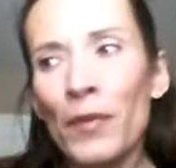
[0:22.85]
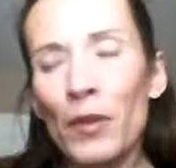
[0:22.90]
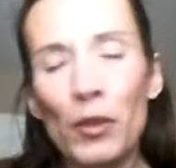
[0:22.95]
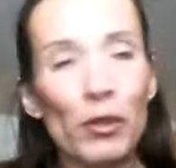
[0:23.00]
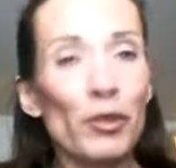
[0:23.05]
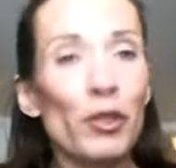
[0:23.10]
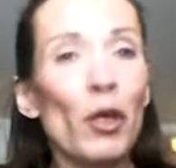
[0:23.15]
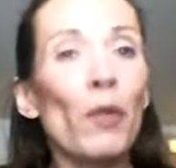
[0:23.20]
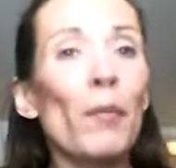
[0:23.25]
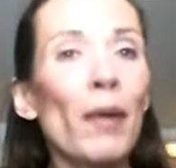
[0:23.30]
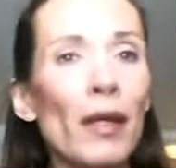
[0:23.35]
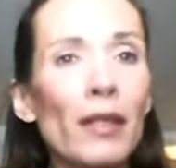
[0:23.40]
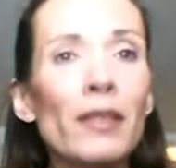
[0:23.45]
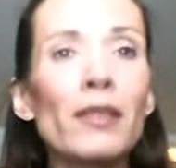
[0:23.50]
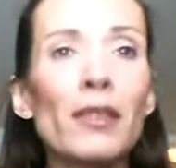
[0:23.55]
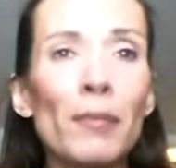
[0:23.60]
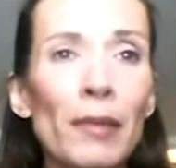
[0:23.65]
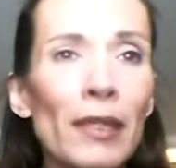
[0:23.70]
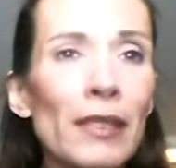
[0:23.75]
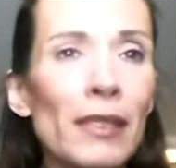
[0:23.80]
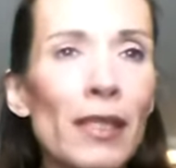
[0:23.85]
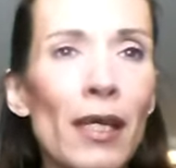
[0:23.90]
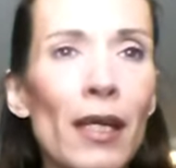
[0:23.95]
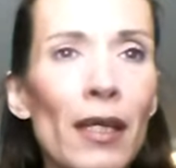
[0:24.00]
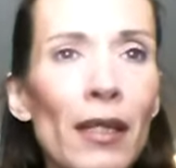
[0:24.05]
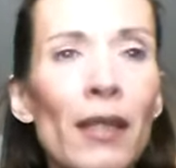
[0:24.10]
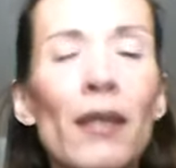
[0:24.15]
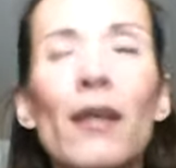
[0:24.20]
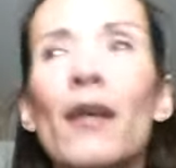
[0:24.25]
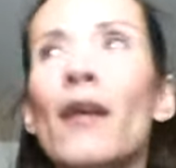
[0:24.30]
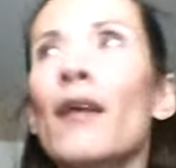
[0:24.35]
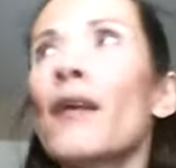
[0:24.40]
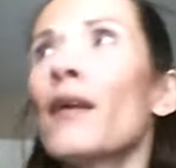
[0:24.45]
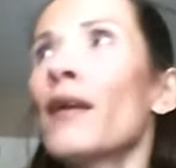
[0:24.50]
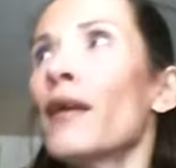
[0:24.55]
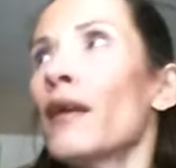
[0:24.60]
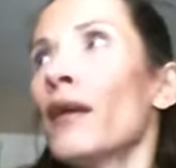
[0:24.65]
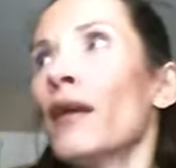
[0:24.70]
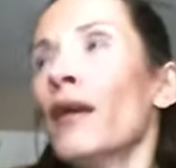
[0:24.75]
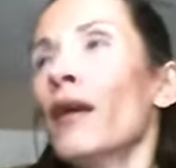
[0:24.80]
there's so much to be said.
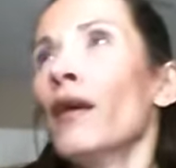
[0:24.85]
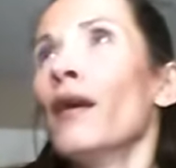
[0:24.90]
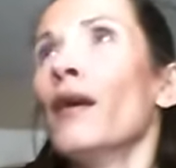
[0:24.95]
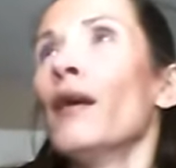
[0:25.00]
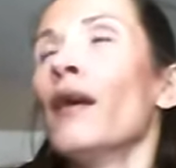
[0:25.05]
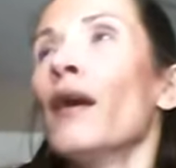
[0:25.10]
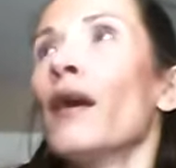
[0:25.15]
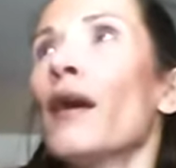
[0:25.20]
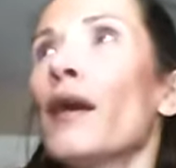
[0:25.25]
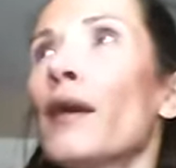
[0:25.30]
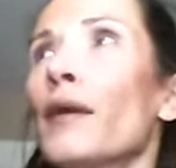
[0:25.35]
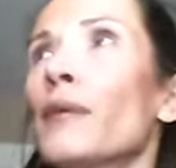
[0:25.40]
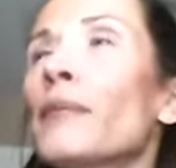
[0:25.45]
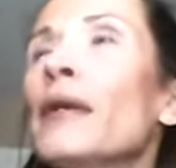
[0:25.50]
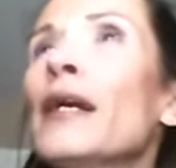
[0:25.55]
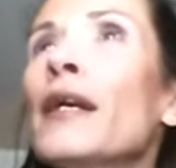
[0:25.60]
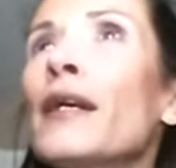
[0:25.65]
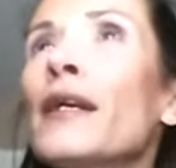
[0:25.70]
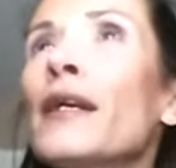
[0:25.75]
Um,